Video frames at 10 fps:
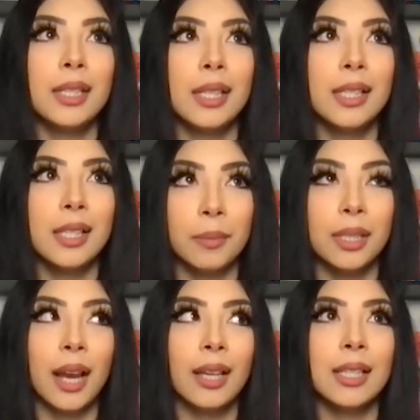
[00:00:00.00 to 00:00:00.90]

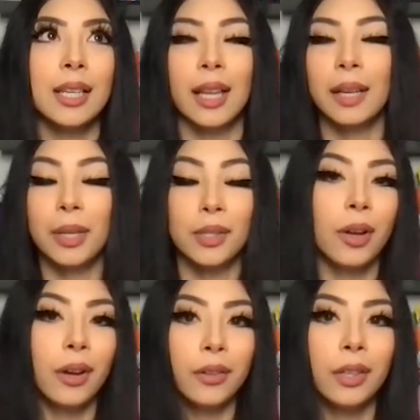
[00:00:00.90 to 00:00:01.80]
destigmatizing like mental
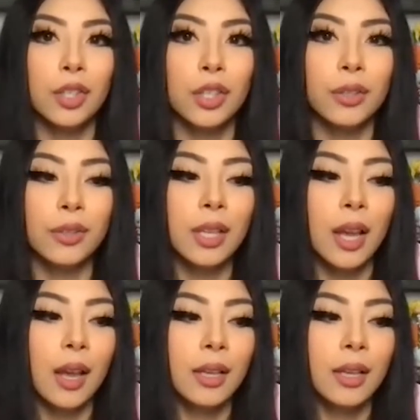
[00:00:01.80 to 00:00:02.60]
health issues.